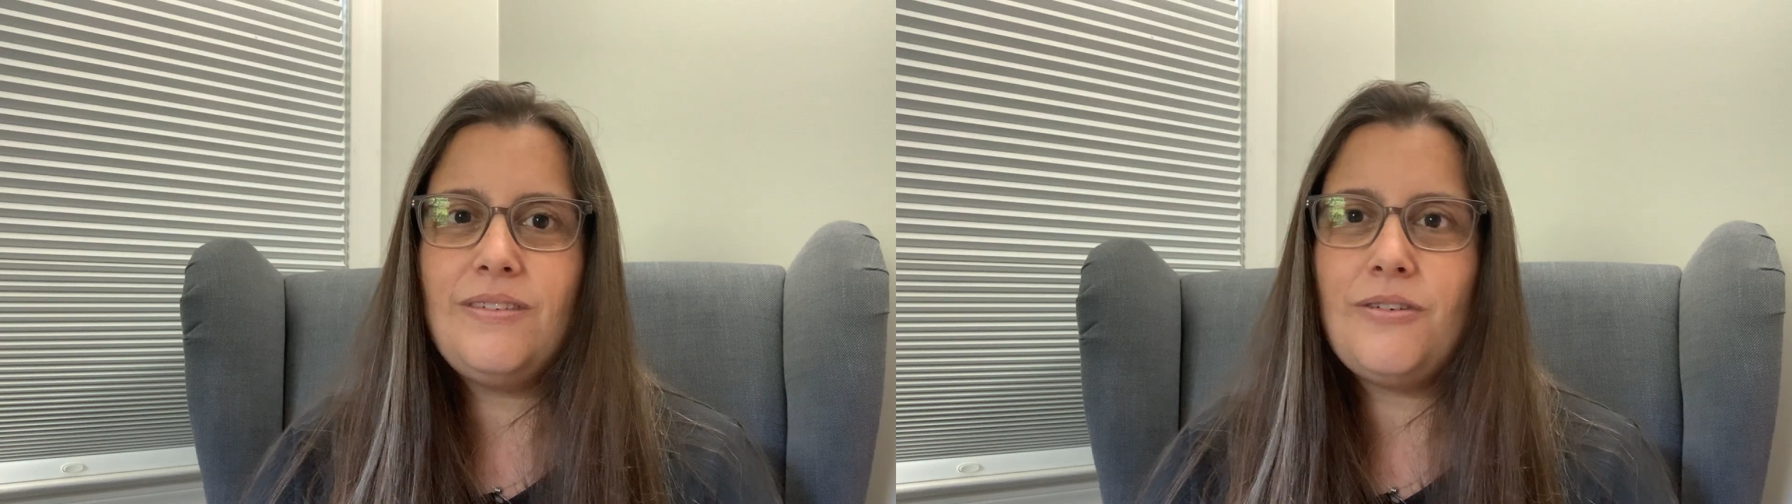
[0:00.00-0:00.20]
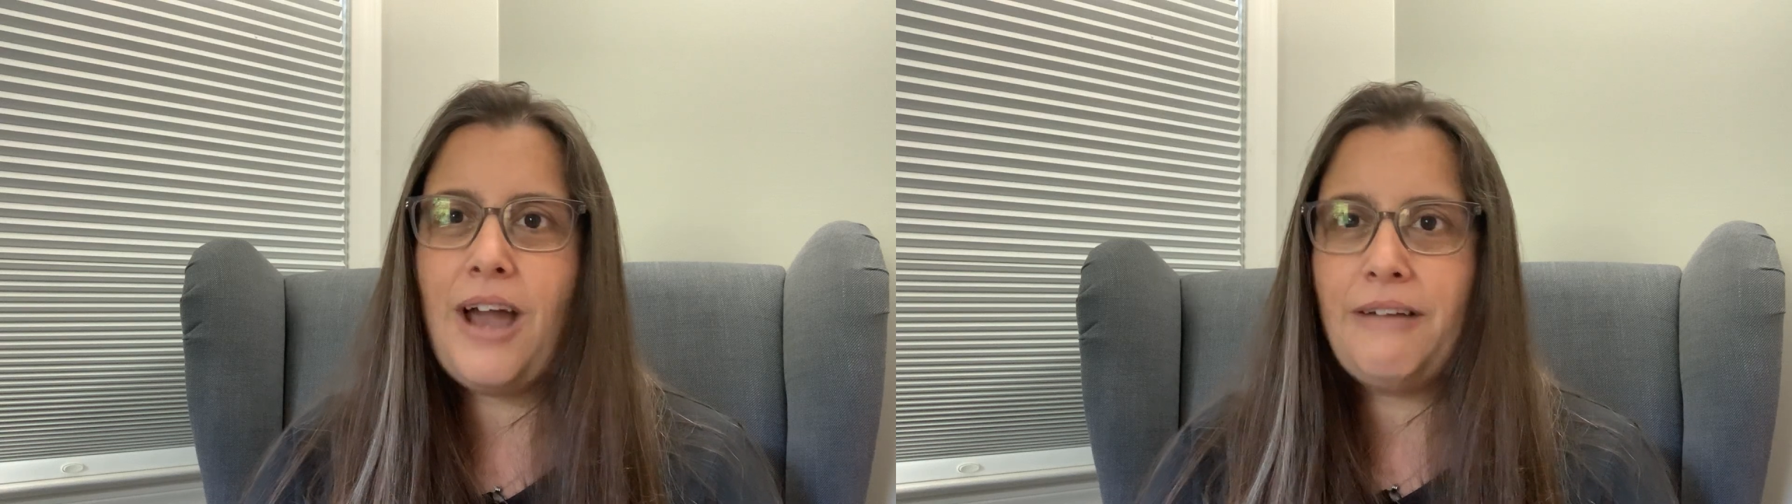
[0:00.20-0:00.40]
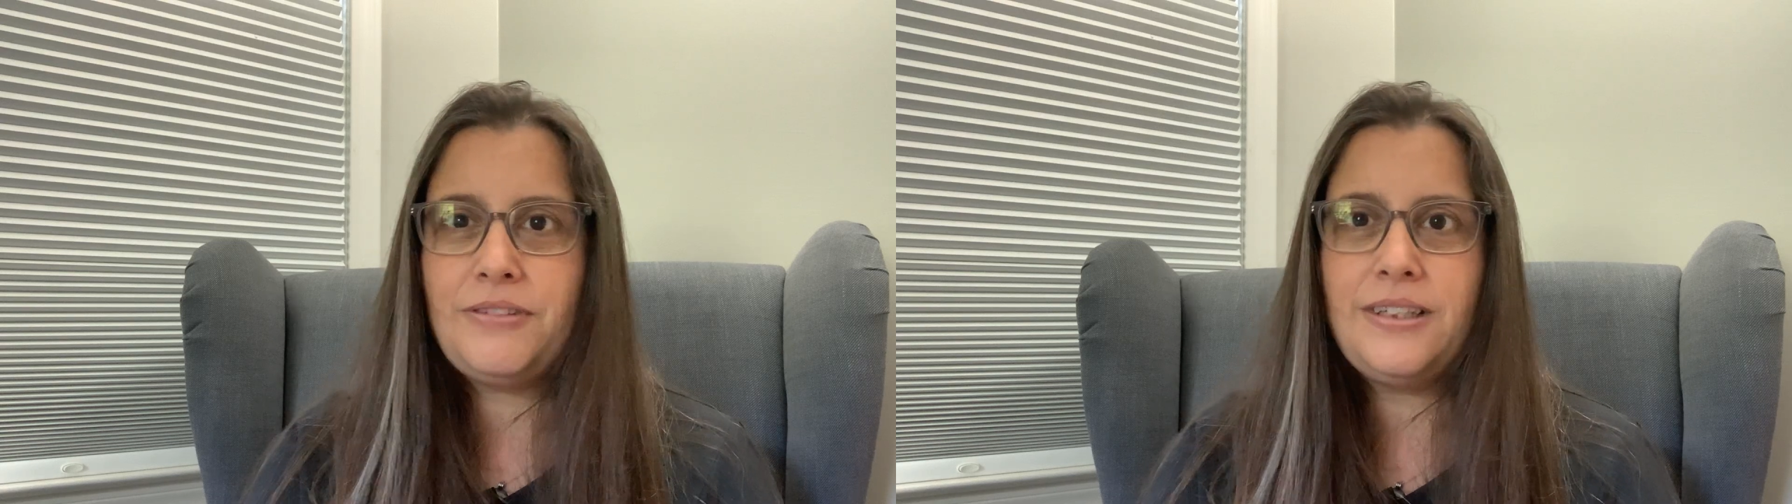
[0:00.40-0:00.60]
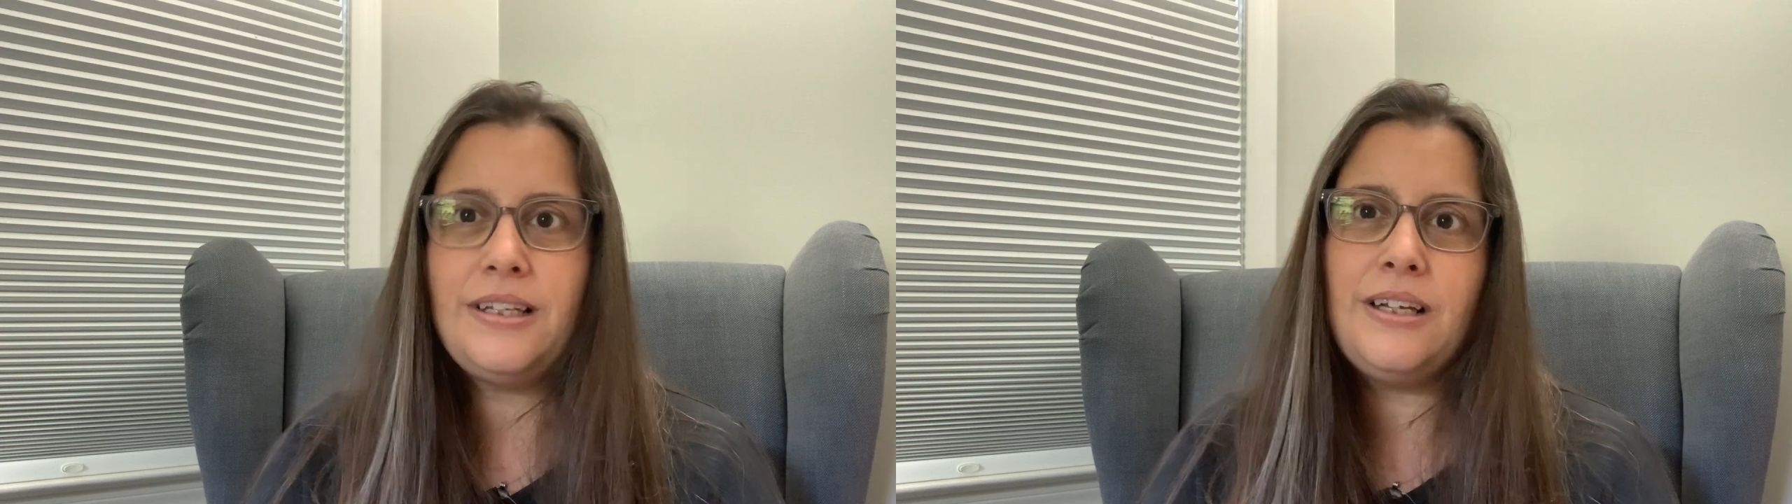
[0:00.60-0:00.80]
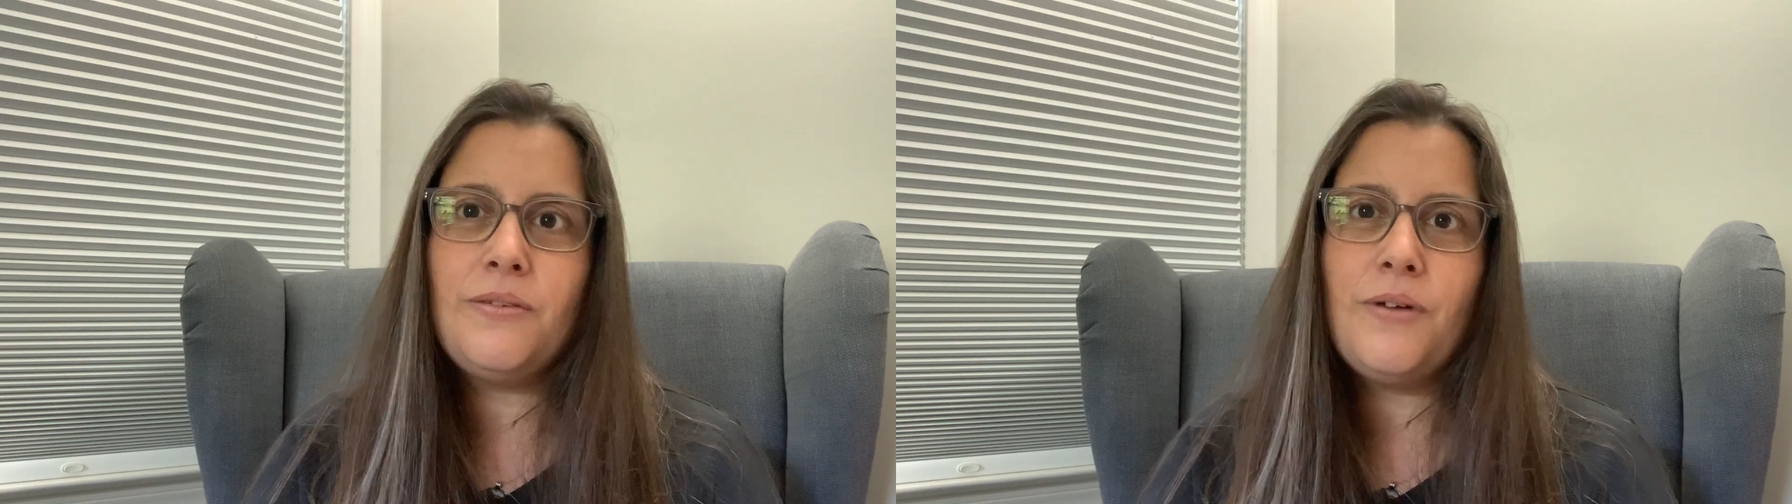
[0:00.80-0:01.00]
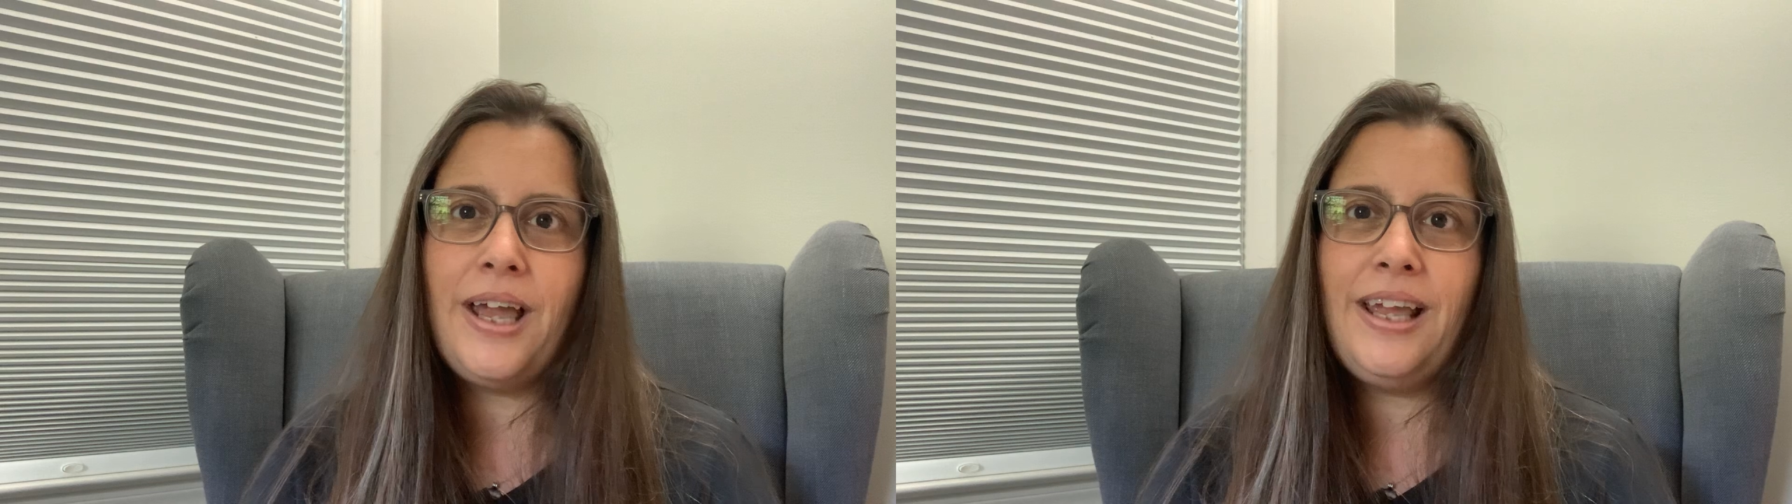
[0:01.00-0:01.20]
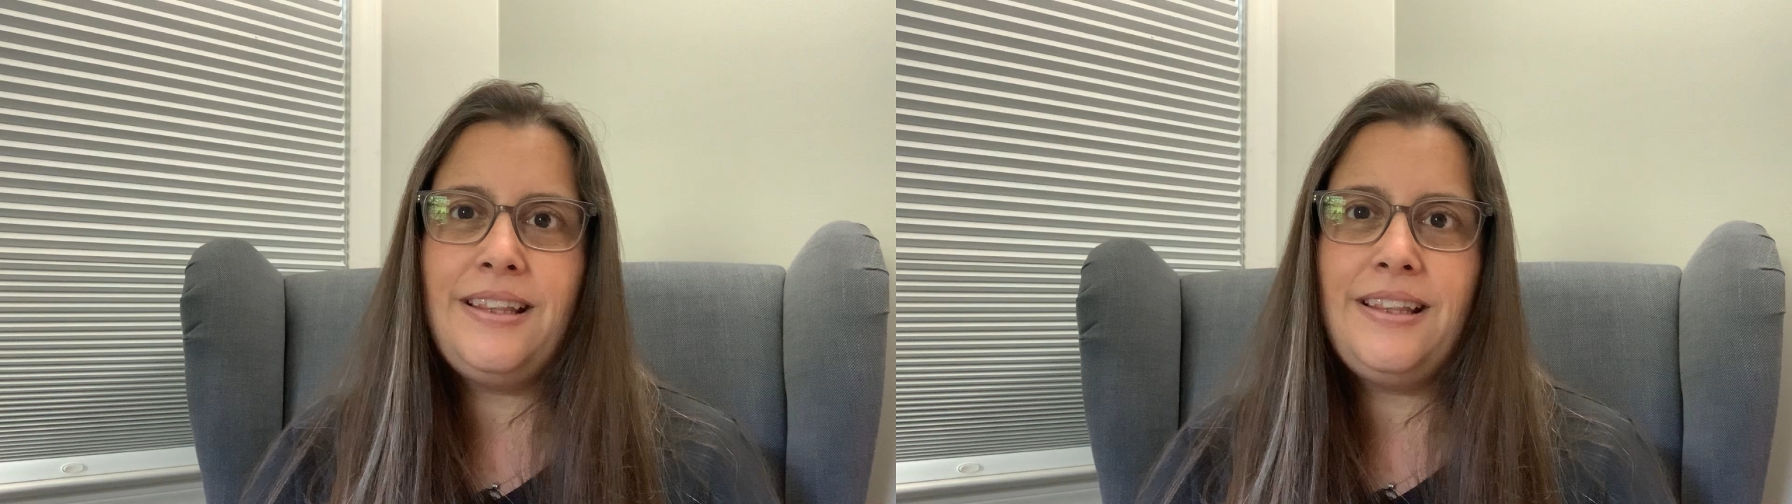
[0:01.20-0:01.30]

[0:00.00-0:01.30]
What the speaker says: crafted in a way